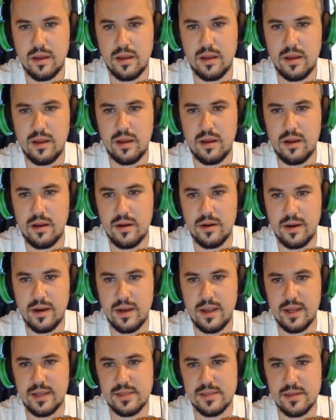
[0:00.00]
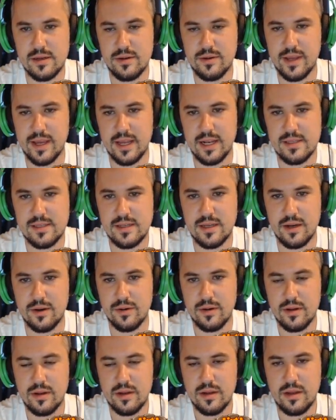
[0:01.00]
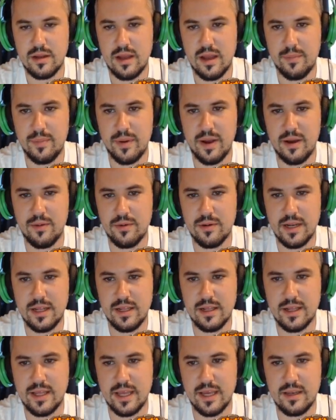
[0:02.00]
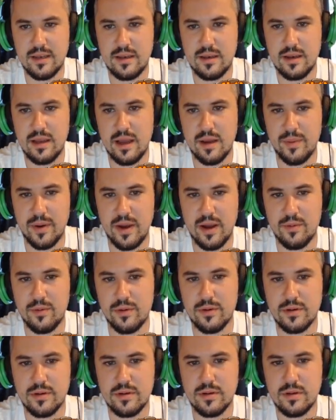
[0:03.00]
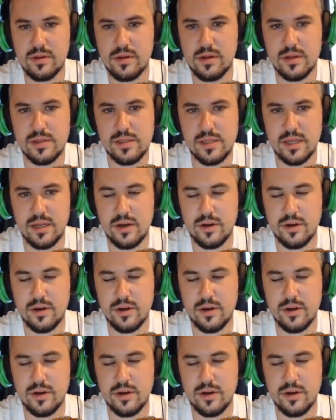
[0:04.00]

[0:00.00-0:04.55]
Ah, oh, nice. Okay, let's go. I bought one, little kid. I bought one because I know